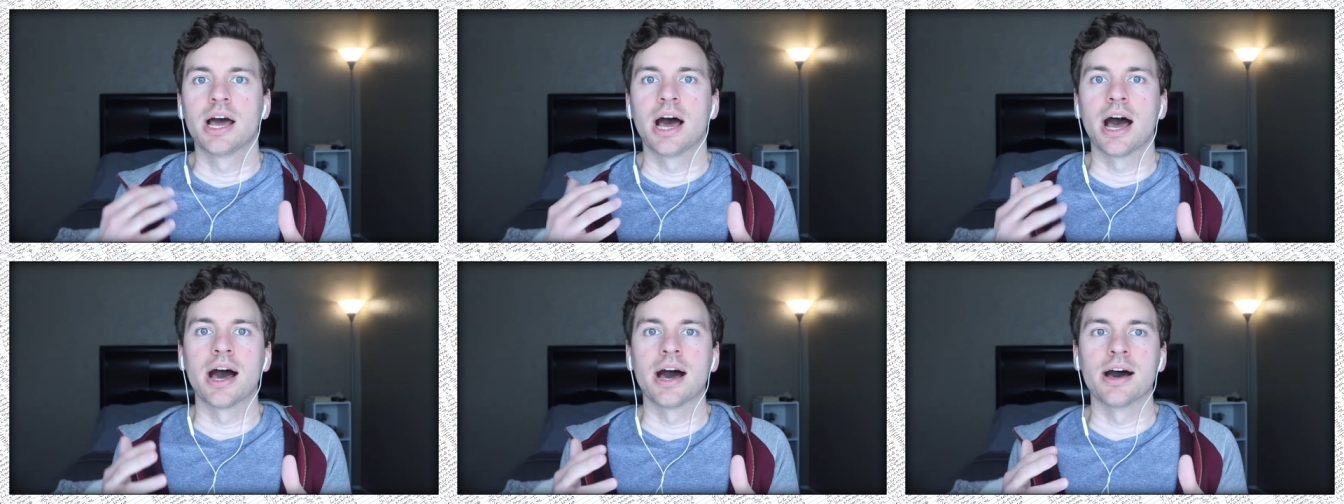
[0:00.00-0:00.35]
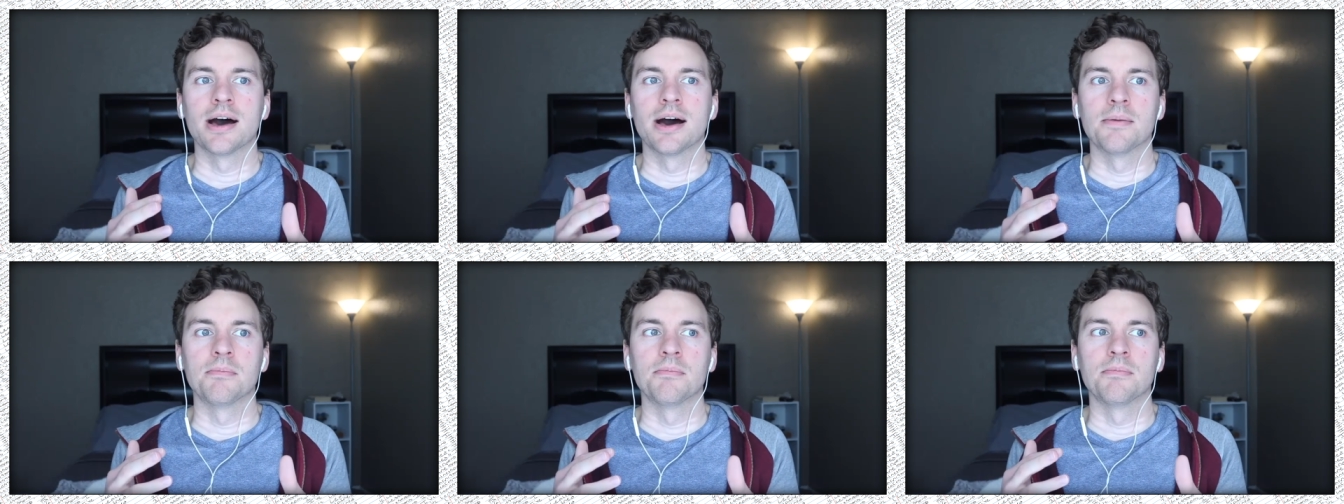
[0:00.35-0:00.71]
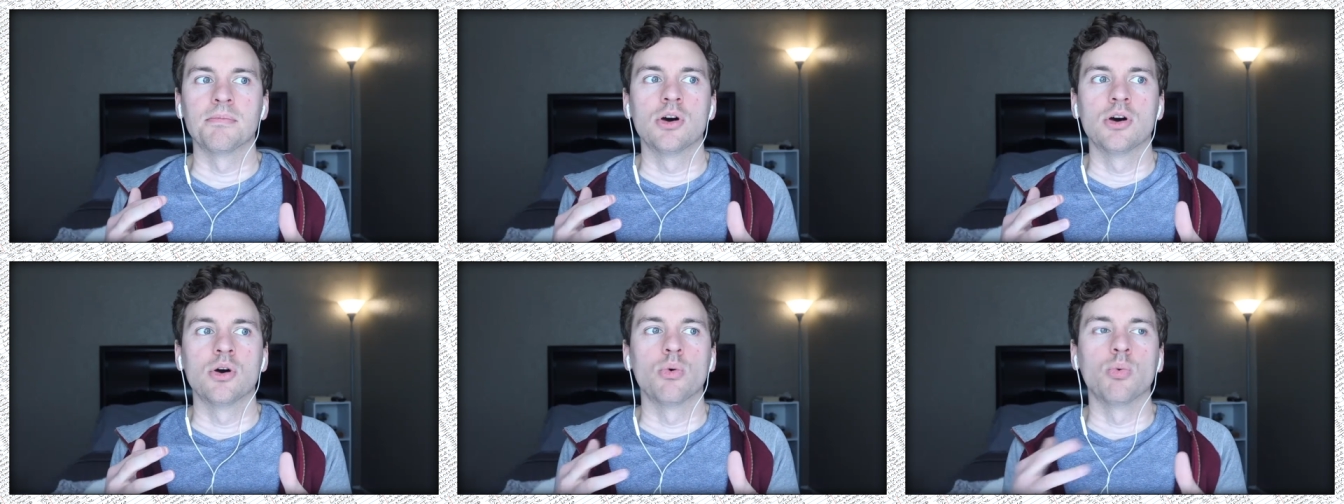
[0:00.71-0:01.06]
um,
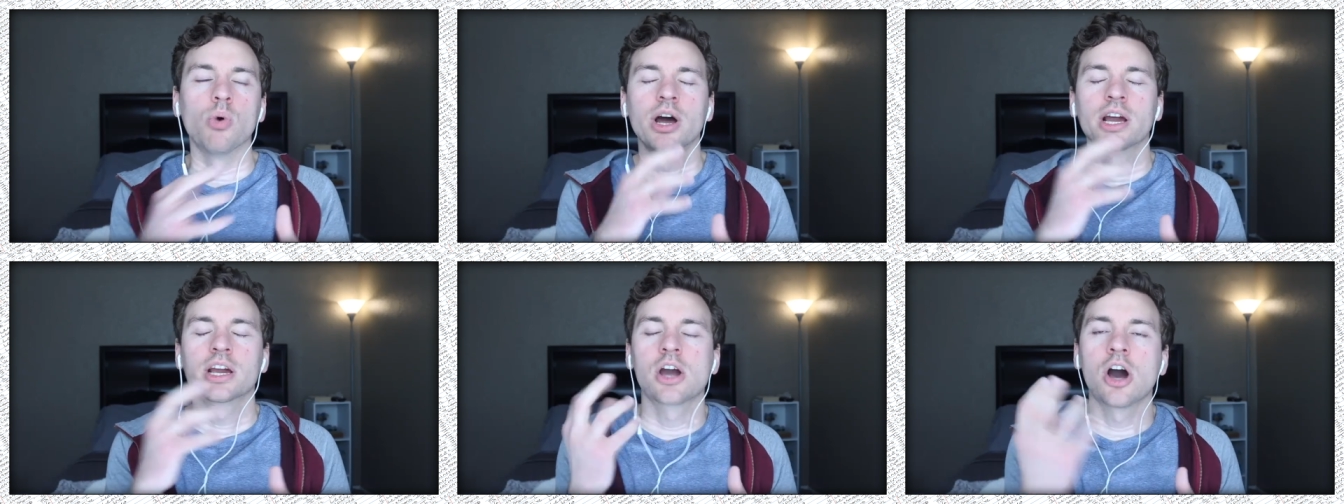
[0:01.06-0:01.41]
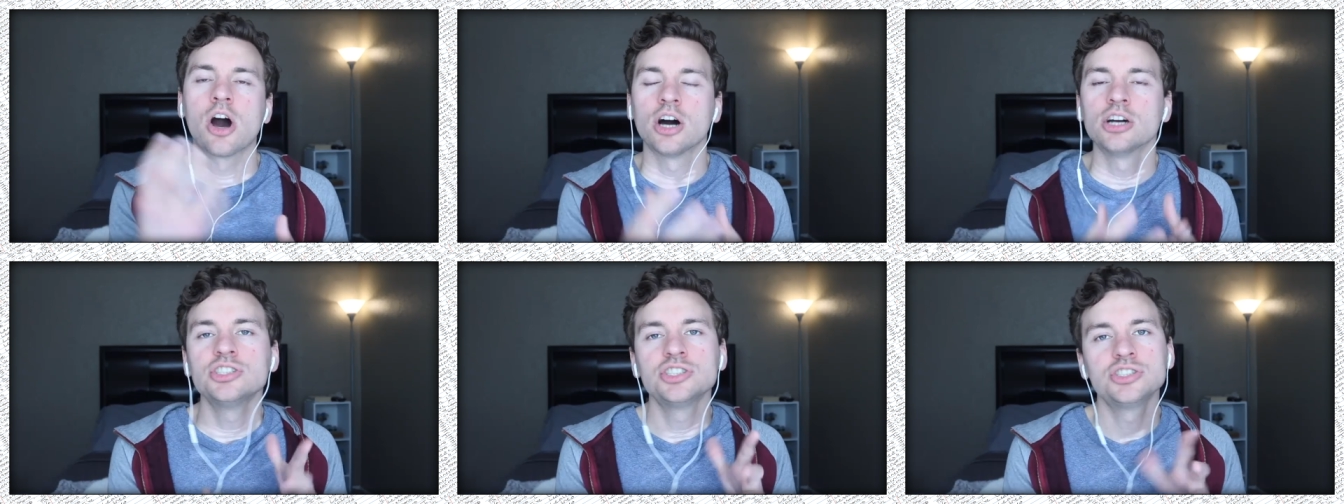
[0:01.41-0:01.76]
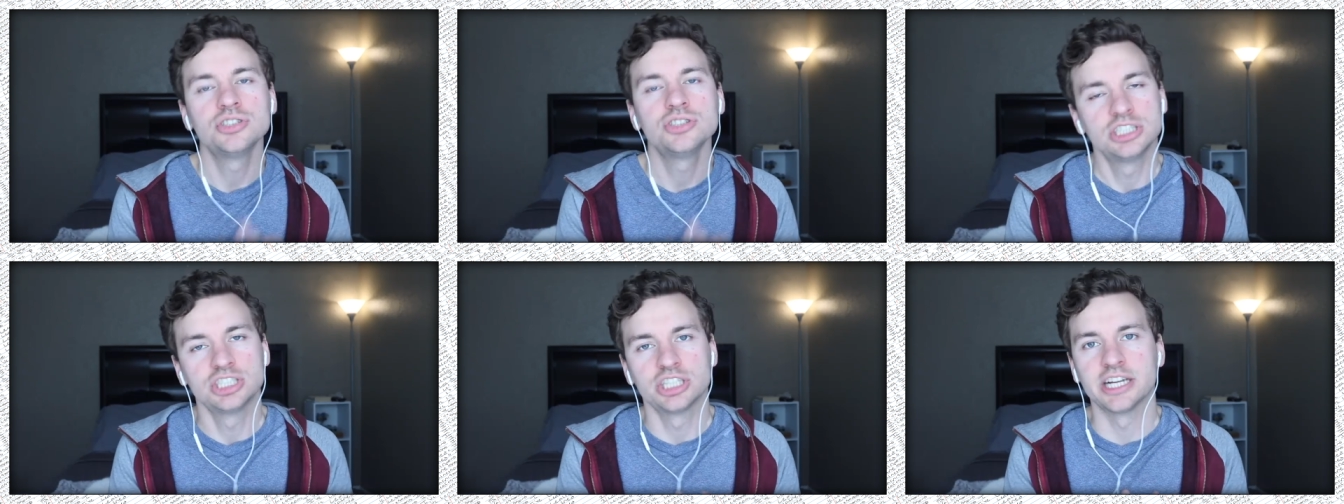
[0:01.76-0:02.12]
what caused you
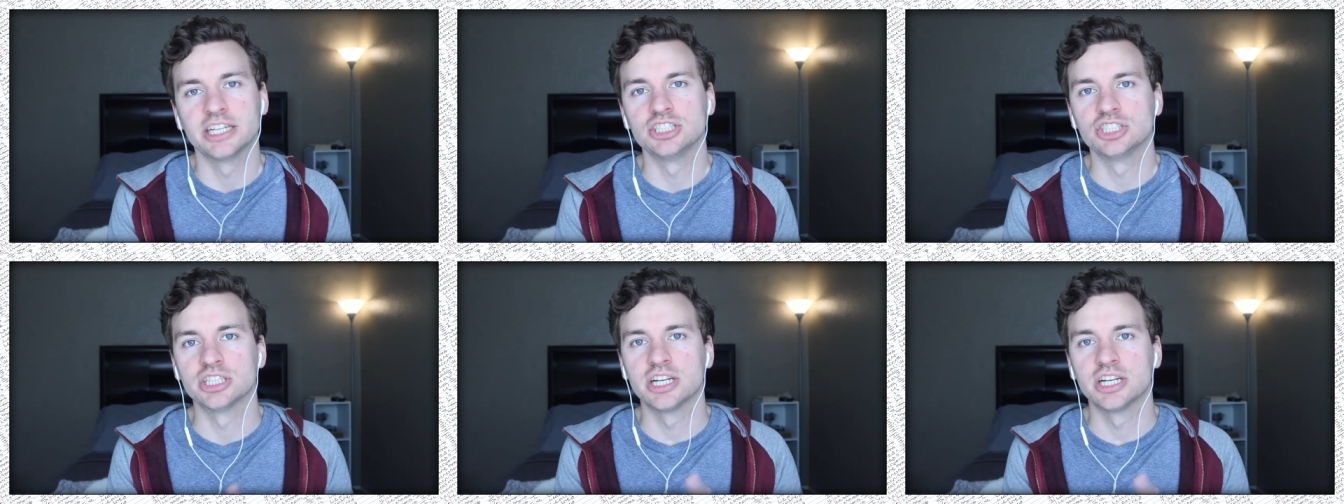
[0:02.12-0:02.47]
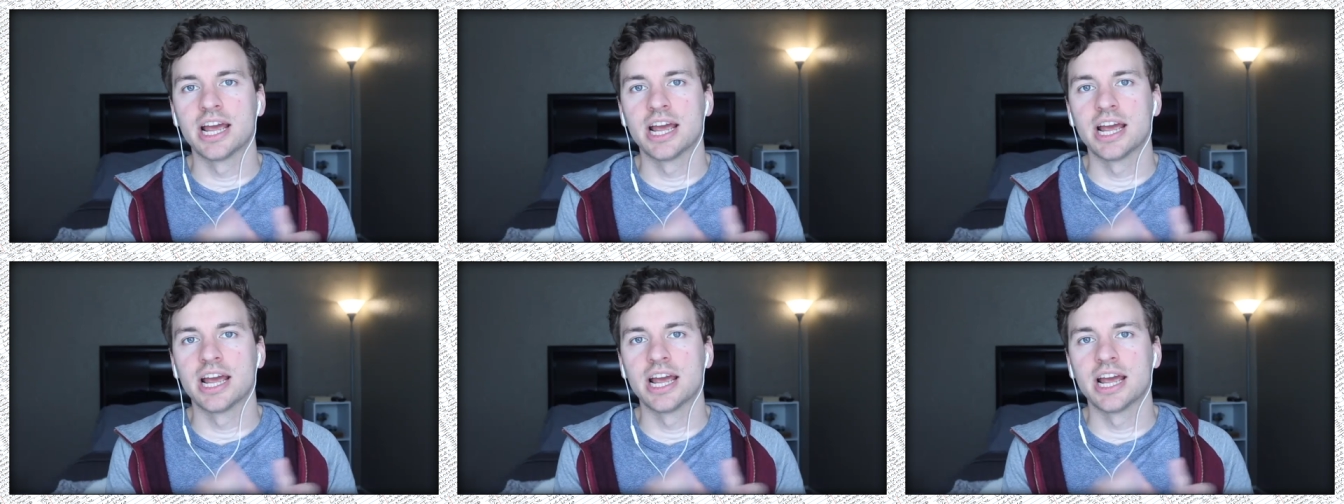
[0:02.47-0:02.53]
to change it,